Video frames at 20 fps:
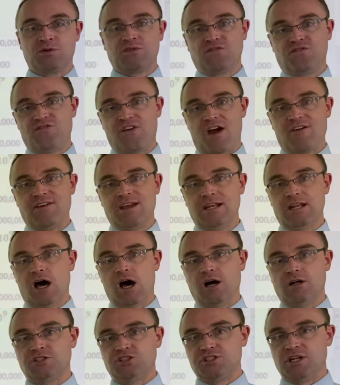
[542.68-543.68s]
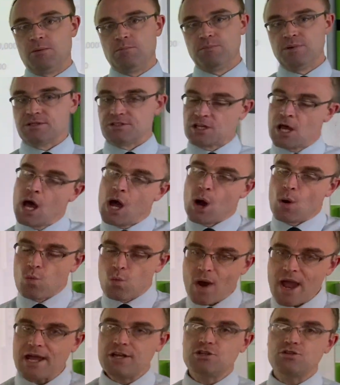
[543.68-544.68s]
with very large numbers.
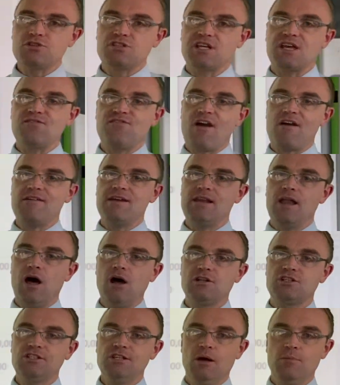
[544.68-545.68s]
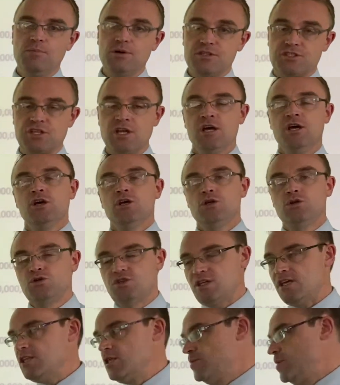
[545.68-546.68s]
Where do you see very large numbers? You
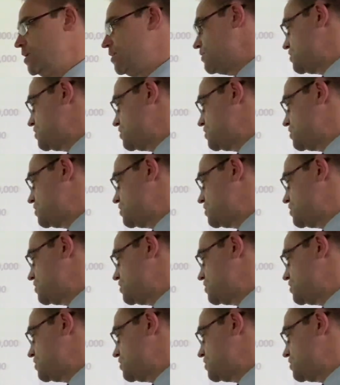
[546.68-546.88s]
see them in